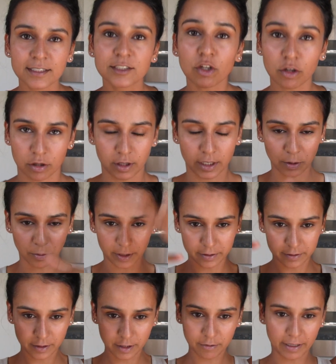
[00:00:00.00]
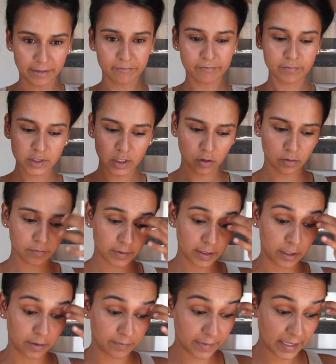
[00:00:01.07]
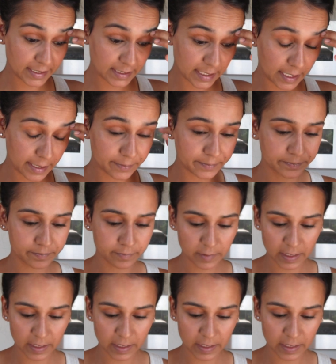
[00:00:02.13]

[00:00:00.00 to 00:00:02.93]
to look like one. Okay, so there, that's done.